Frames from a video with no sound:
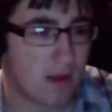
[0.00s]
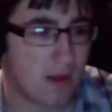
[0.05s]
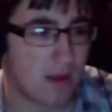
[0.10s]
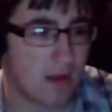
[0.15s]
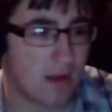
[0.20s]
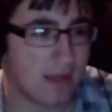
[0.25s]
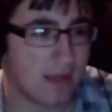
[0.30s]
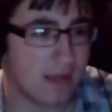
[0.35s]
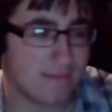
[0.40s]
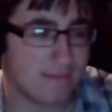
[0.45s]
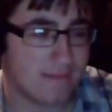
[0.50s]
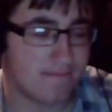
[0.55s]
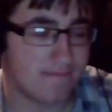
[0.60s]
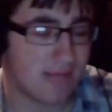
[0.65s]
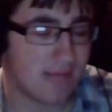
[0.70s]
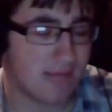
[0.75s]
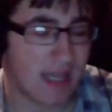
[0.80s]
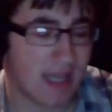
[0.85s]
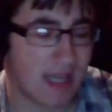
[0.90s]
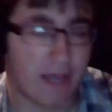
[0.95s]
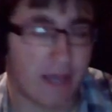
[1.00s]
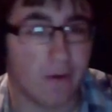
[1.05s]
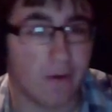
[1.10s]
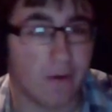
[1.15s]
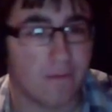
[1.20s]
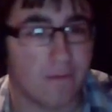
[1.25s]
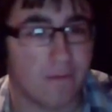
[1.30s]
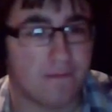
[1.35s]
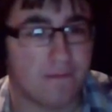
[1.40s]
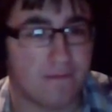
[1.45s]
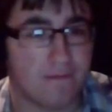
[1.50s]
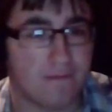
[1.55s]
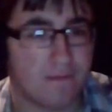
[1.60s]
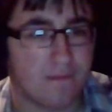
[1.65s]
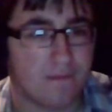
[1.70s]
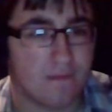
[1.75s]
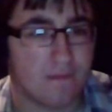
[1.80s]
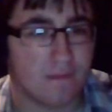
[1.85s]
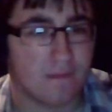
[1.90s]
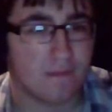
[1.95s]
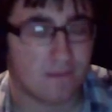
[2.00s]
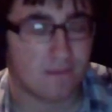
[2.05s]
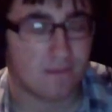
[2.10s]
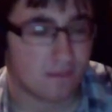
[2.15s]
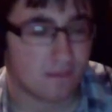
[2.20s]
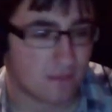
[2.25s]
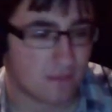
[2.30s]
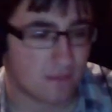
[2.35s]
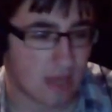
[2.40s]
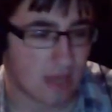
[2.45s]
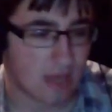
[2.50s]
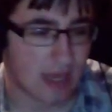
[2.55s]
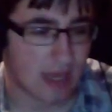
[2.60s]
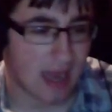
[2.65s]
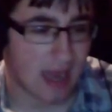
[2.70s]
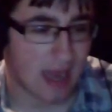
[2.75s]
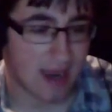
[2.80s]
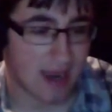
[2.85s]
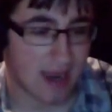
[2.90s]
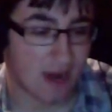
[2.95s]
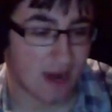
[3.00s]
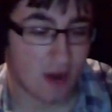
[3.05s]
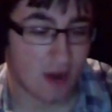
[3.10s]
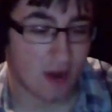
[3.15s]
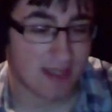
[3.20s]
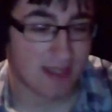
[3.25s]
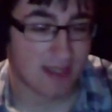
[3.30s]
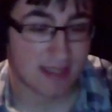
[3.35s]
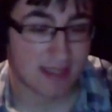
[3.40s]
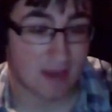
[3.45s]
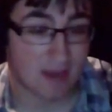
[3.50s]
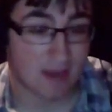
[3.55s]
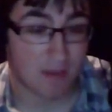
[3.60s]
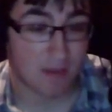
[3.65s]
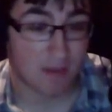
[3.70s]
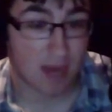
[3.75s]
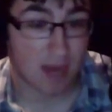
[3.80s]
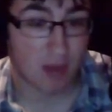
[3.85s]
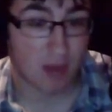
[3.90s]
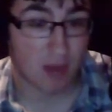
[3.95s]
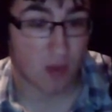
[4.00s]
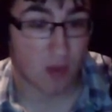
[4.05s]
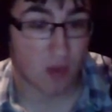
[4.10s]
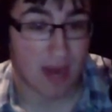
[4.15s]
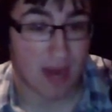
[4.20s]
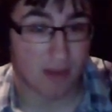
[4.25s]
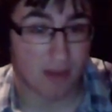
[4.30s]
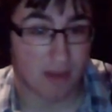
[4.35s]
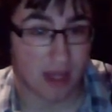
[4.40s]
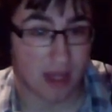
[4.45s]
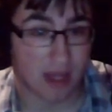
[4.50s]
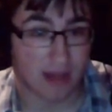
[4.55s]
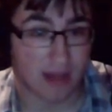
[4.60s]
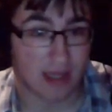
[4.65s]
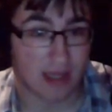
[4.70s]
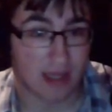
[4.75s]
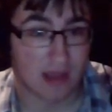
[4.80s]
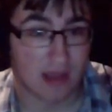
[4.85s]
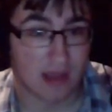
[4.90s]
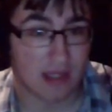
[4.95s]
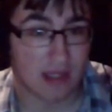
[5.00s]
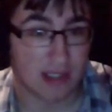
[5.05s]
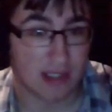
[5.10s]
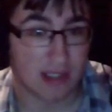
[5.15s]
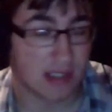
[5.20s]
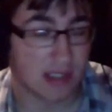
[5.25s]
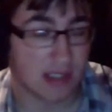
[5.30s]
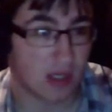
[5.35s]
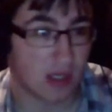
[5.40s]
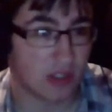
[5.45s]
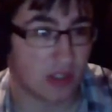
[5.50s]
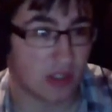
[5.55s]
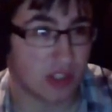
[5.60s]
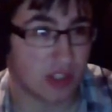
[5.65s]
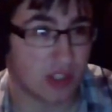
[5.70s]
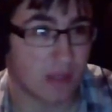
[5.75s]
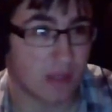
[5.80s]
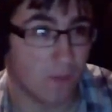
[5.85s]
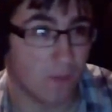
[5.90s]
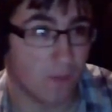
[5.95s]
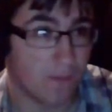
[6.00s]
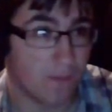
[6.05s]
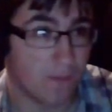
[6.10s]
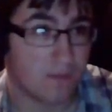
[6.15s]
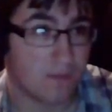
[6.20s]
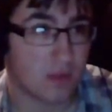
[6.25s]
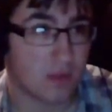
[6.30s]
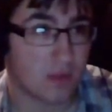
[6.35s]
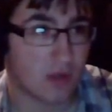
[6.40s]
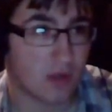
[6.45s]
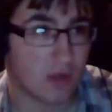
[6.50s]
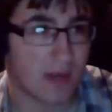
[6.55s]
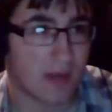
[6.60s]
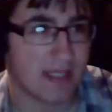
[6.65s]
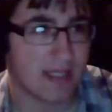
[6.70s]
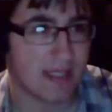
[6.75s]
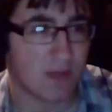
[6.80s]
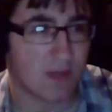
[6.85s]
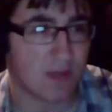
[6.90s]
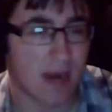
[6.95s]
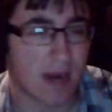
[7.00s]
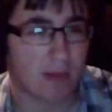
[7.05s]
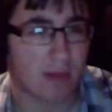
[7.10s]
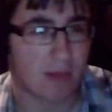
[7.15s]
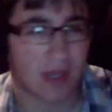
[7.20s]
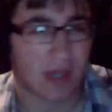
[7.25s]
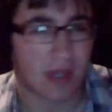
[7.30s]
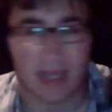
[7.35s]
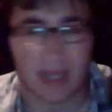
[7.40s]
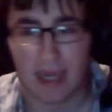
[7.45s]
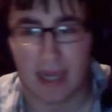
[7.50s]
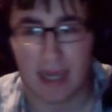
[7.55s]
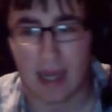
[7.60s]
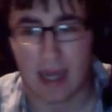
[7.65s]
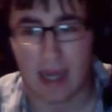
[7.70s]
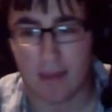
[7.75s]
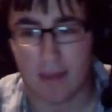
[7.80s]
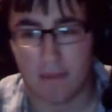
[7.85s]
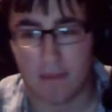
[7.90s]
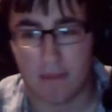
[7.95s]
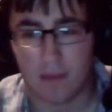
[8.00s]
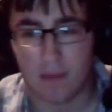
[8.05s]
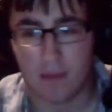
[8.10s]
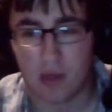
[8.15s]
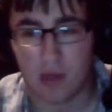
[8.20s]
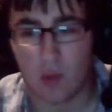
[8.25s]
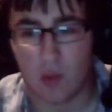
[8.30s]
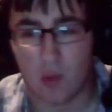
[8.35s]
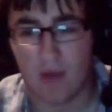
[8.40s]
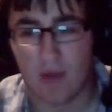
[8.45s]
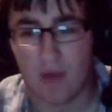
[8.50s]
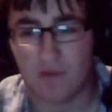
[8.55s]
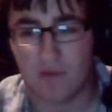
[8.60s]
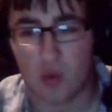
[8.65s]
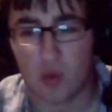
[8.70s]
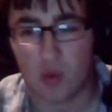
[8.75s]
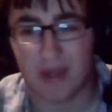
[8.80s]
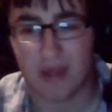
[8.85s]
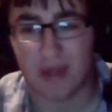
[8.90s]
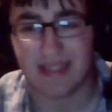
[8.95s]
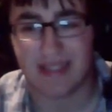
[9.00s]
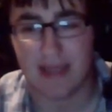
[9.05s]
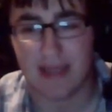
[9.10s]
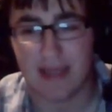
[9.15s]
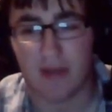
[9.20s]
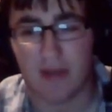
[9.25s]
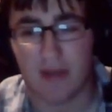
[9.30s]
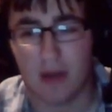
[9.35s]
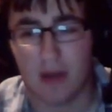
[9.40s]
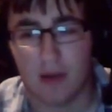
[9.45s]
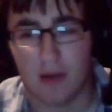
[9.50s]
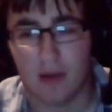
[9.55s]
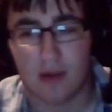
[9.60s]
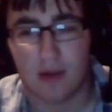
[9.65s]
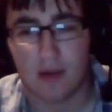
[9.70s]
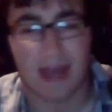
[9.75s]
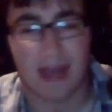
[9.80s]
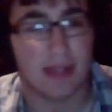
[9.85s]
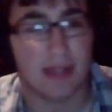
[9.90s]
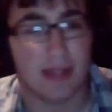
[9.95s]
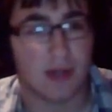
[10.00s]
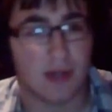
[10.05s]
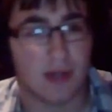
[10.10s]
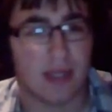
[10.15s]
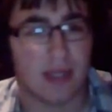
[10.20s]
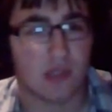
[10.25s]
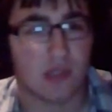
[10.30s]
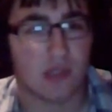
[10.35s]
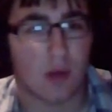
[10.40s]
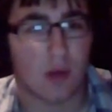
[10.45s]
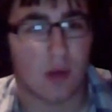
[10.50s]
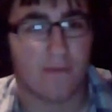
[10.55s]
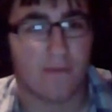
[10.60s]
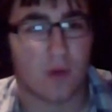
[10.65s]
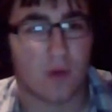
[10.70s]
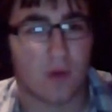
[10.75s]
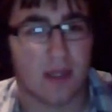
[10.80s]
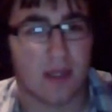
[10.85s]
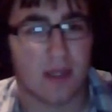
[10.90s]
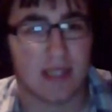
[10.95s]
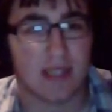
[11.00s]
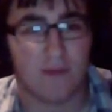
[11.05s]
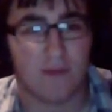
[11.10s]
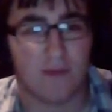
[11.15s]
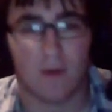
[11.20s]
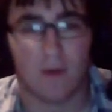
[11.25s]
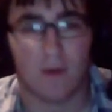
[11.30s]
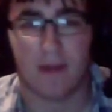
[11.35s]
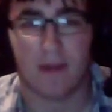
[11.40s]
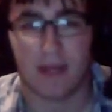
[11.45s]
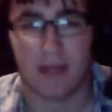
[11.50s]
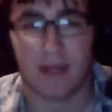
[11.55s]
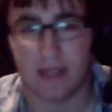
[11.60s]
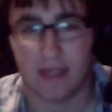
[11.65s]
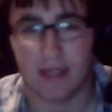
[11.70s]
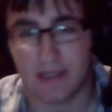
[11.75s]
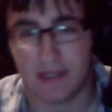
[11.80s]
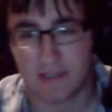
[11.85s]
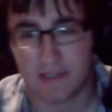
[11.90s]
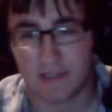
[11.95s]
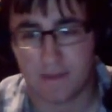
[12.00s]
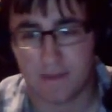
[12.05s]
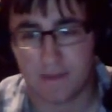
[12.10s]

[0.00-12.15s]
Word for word: I, thank you. I, I, know I, I'm probably rambling. Like, this is all just a crazy rambling kid at 1227. Yeah, that's right. It's 1227 when I made this.